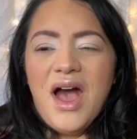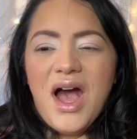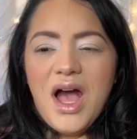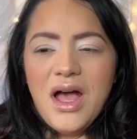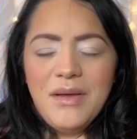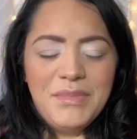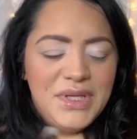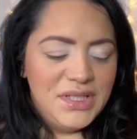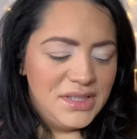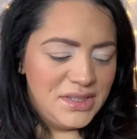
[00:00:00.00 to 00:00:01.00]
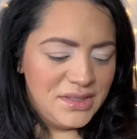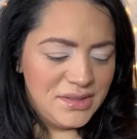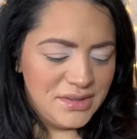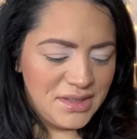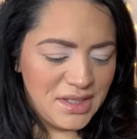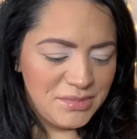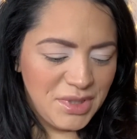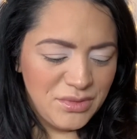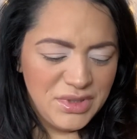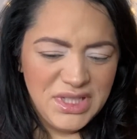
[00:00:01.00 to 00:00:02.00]
I'm not
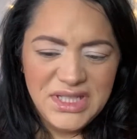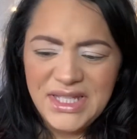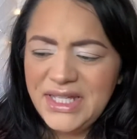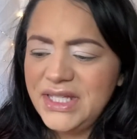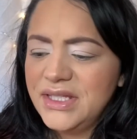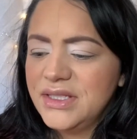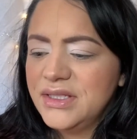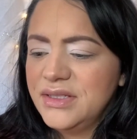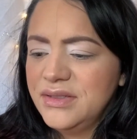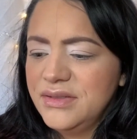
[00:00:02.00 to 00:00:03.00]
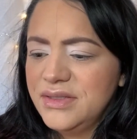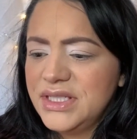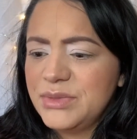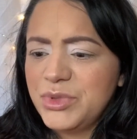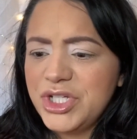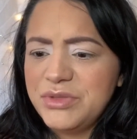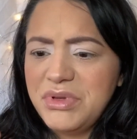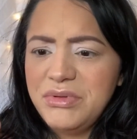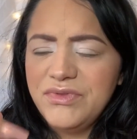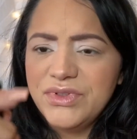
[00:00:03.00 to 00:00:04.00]
really liking this brush,
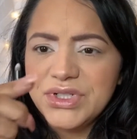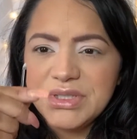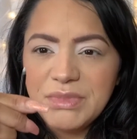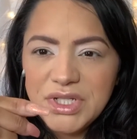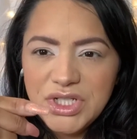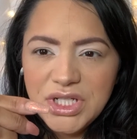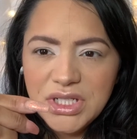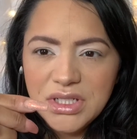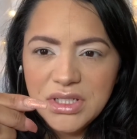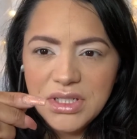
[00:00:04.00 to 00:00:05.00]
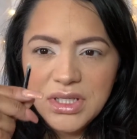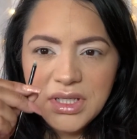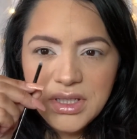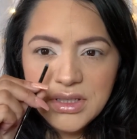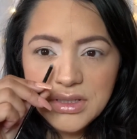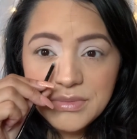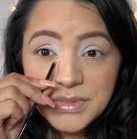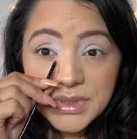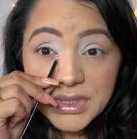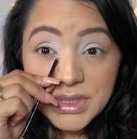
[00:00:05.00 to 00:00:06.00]
maybe for smudging.
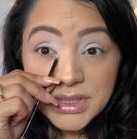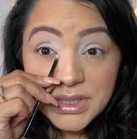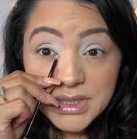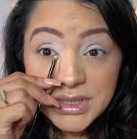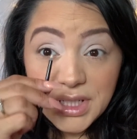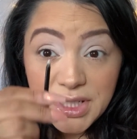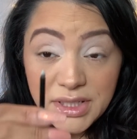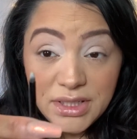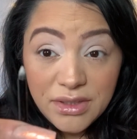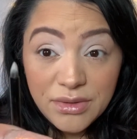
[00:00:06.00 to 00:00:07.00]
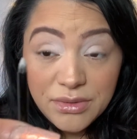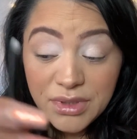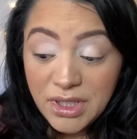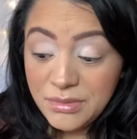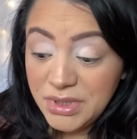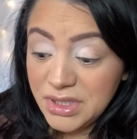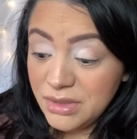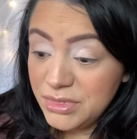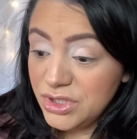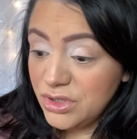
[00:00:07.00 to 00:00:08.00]
This is tiny though. I mean, let
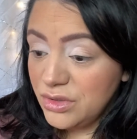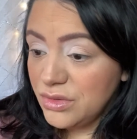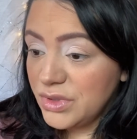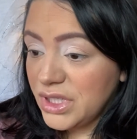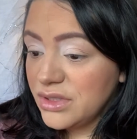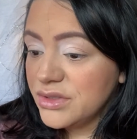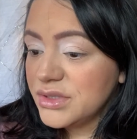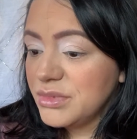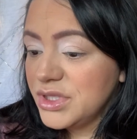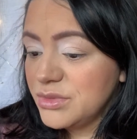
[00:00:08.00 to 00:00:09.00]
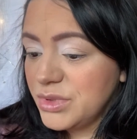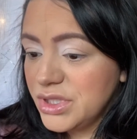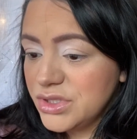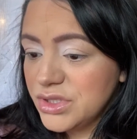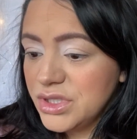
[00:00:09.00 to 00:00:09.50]
me show you a regular smudge brush.